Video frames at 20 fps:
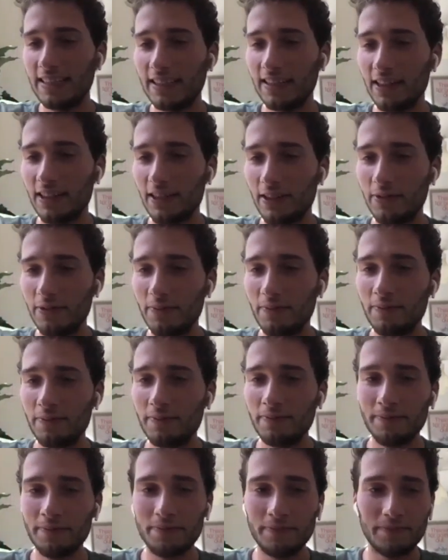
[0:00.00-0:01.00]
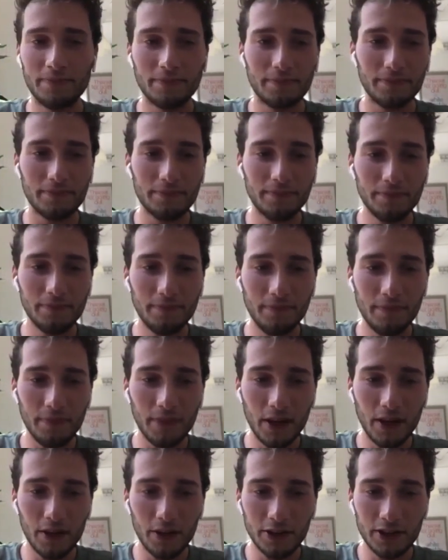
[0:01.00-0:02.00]
So
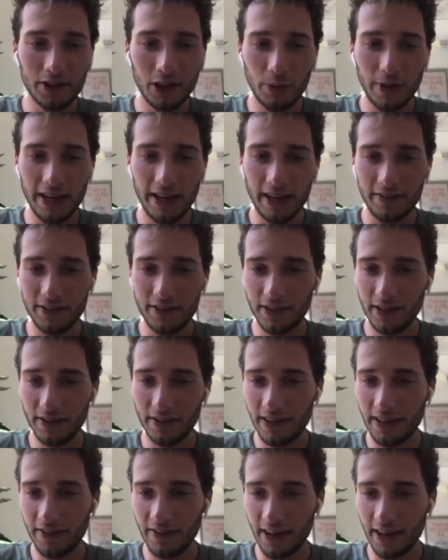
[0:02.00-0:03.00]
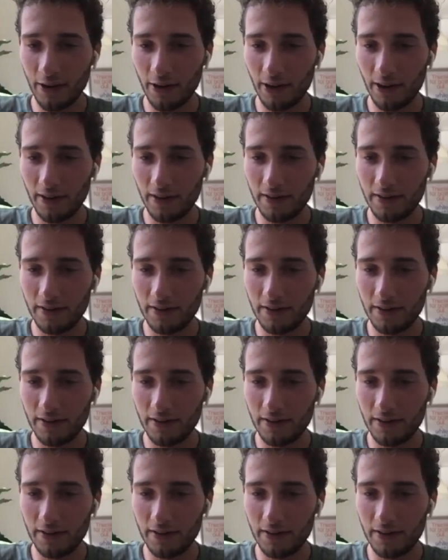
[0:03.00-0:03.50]
also we have to defend our